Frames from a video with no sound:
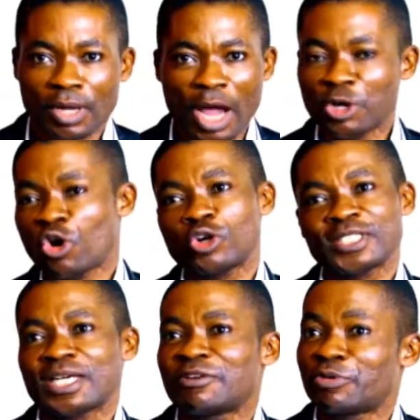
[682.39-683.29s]
How it all
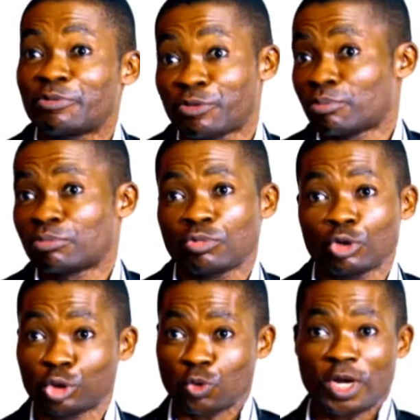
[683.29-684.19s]
started from
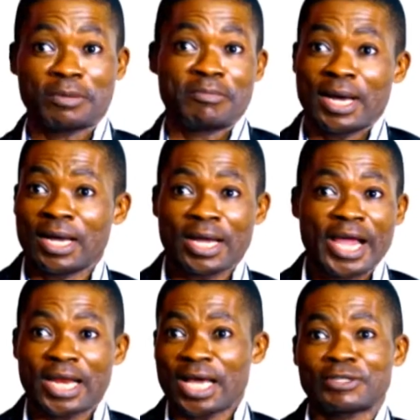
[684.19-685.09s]
Ojolegba,
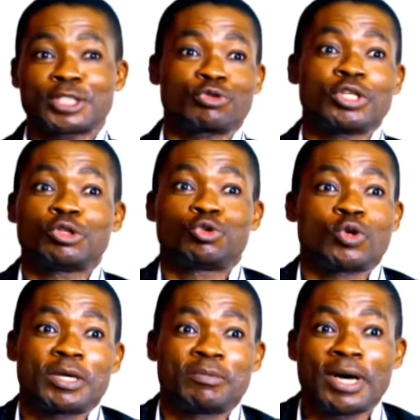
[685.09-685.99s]
Ailara Street in
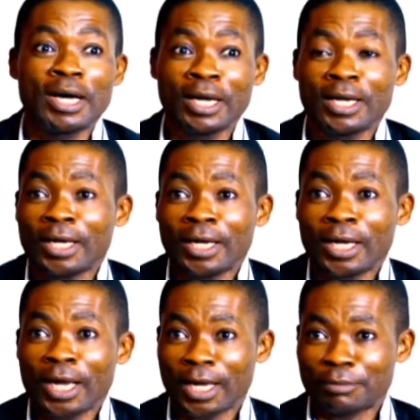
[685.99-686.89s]
Ojolegba,
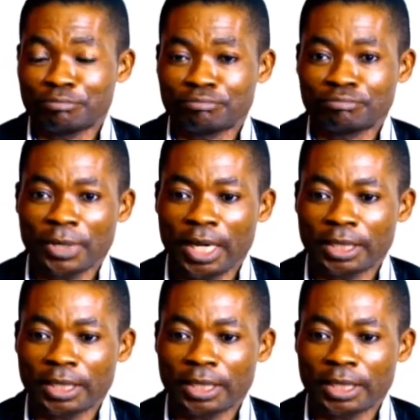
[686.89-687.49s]
and